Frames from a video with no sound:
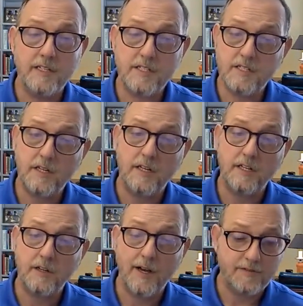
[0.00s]
minutes.
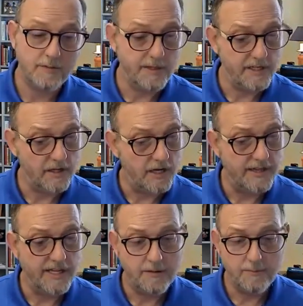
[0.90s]
You have to be
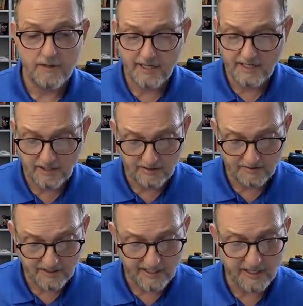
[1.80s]
on them and you
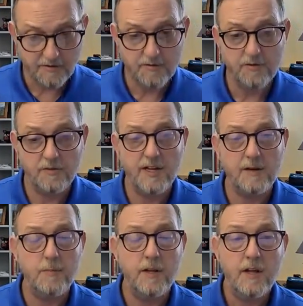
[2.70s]
have to get through
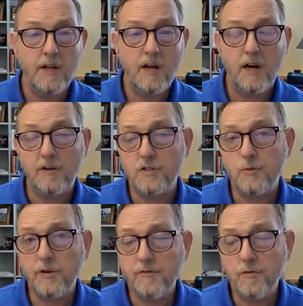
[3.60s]
them. There are
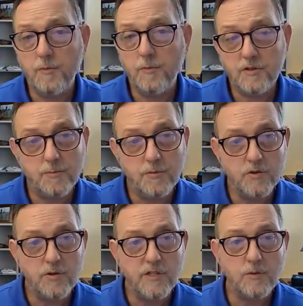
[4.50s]
24 multiple
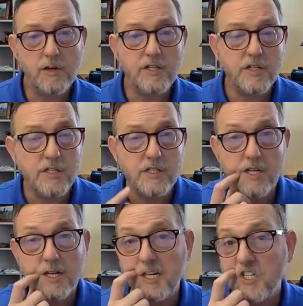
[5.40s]
choice questions
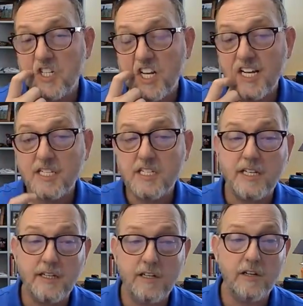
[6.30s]
on each test,
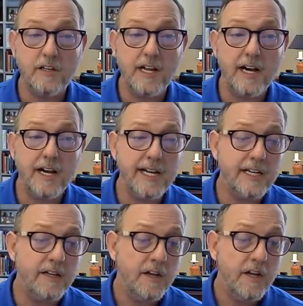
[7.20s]
and there are
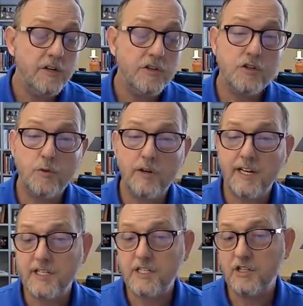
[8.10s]
9 short
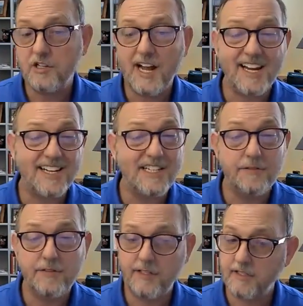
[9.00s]
answer
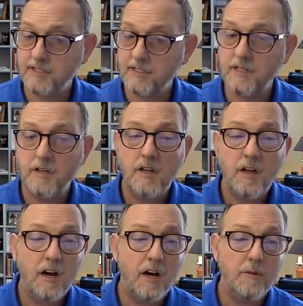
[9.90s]
activities.
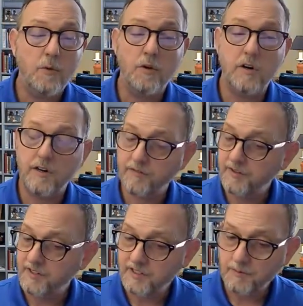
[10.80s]
Or
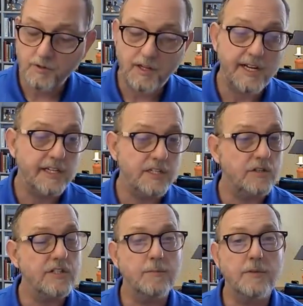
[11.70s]
fill in the blanks,
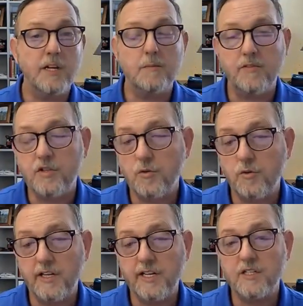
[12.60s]
or some type of a
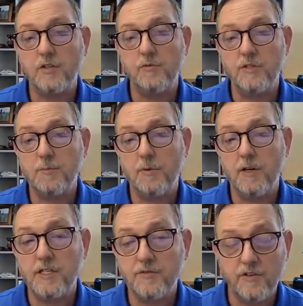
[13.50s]
short answer
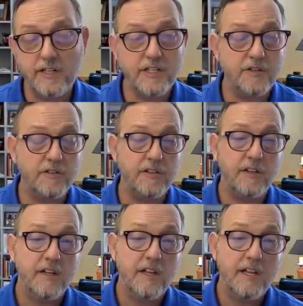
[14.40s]
response for each of
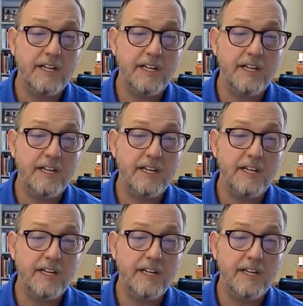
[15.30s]
the